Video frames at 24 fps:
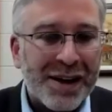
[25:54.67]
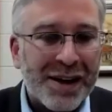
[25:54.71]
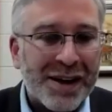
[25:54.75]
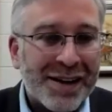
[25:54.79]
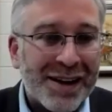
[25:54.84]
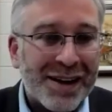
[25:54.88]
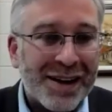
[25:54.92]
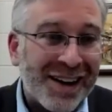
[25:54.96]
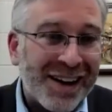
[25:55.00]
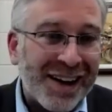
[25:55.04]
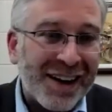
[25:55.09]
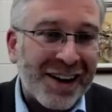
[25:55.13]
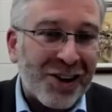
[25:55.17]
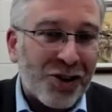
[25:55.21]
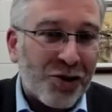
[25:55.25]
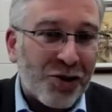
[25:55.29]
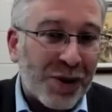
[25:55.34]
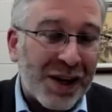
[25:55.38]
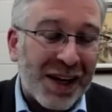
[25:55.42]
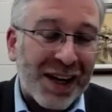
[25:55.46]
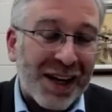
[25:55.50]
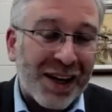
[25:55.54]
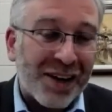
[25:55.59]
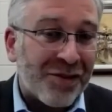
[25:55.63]
That in English
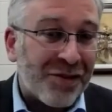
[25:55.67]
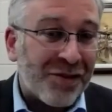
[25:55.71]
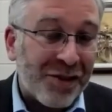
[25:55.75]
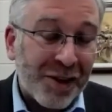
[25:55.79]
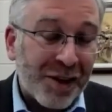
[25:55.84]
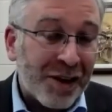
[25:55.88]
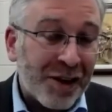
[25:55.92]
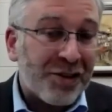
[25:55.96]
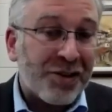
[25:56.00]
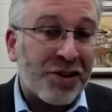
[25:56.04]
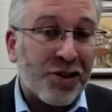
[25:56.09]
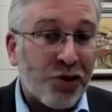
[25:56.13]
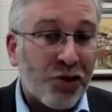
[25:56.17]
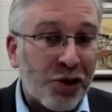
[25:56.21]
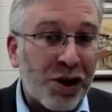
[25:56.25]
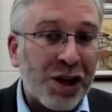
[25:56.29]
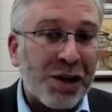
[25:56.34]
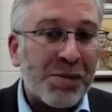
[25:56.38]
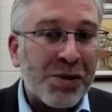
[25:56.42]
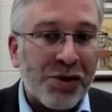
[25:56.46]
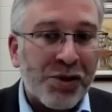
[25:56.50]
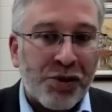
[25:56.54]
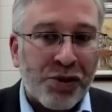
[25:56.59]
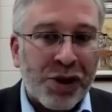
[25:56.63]
we have to
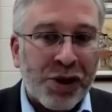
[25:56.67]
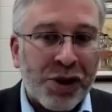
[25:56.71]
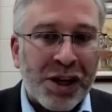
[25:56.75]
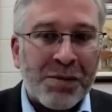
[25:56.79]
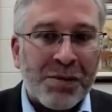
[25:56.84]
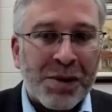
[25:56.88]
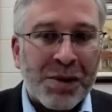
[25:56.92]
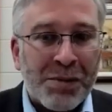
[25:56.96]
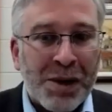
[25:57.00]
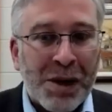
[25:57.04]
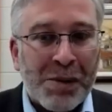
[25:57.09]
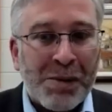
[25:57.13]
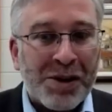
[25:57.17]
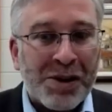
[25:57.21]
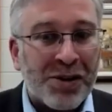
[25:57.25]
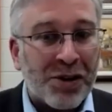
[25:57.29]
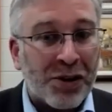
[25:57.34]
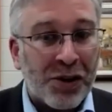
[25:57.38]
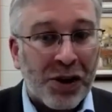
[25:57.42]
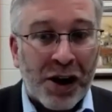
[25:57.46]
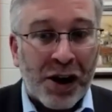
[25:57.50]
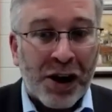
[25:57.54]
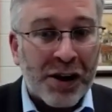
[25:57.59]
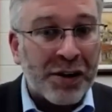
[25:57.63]
dream a dream and maybe to
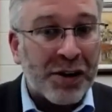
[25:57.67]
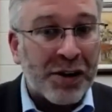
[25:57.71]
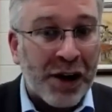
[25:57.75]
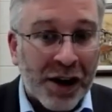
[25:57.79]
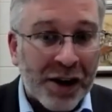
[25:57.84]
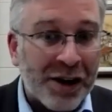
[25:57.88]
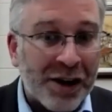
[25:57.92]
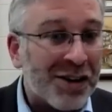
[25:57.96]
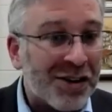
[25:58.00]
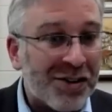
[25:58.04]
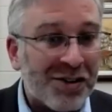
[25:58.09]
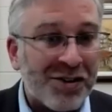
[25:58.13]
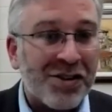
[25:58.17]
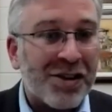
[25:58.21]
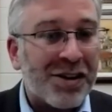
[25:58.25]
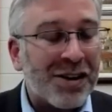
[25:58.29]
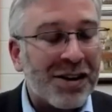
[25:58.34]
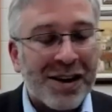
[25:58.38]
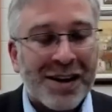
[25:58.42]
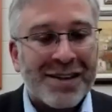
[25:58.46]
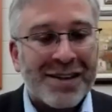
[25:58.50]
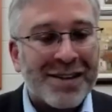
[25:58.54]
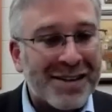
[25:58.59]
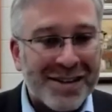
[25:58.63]
lug luggage, and
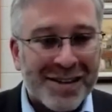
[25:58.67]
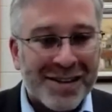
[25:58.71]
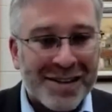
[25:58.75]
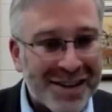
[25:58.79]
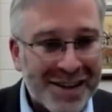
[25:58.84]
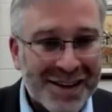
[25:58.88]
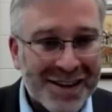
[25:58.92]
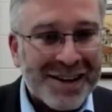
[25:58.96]
that's